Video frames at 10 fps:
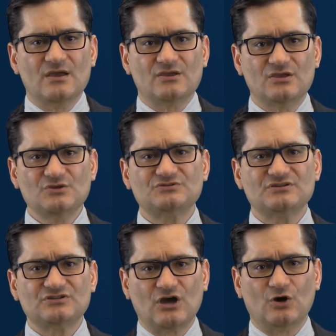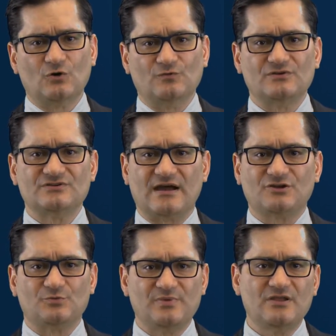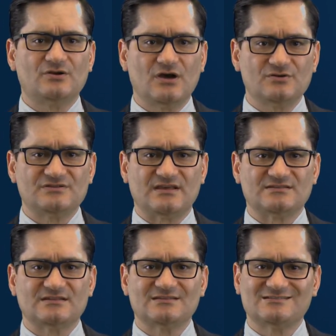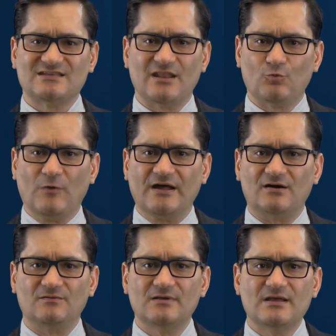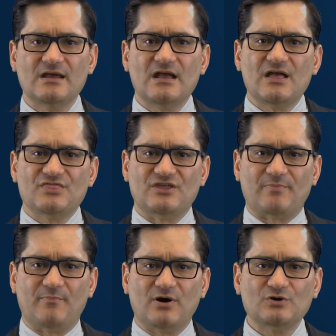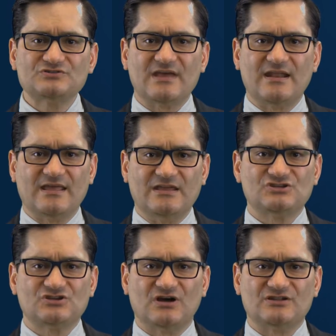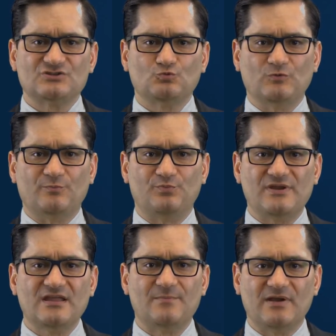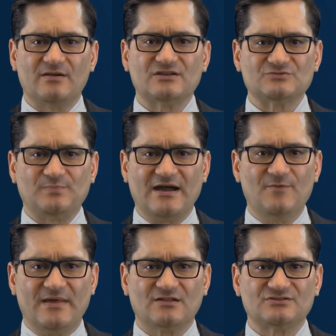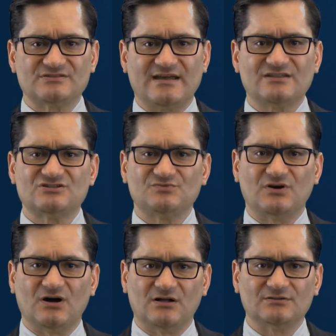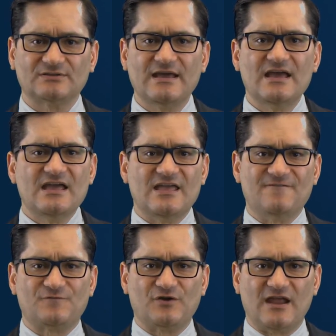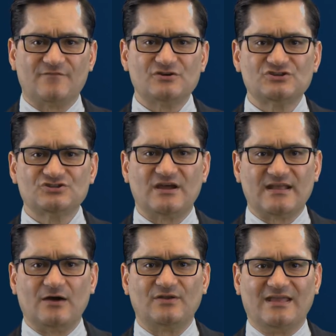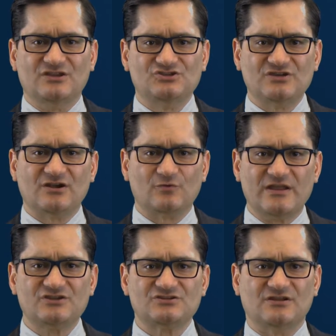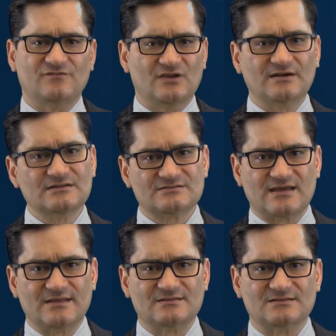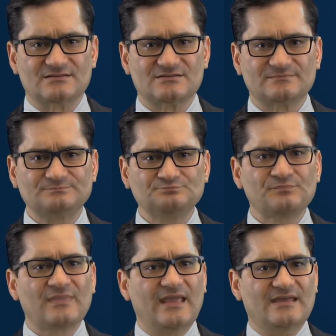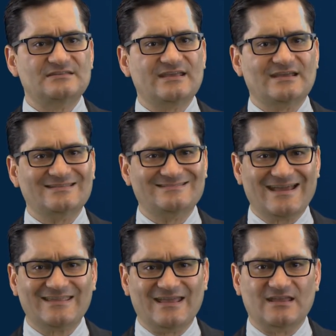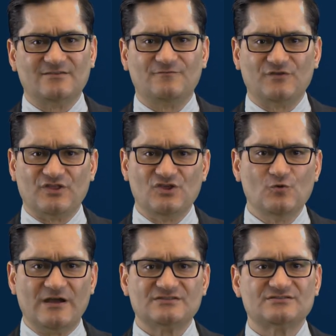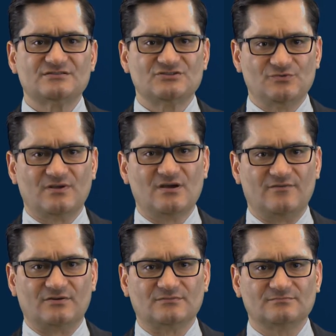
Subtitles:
Houston's own Dr. Peter Hotez said it well. The proposed NIH cuts would bring America's biomedical science to a halt and forever shut out a generation of young scientists, and take a decade for the U.S. to recover.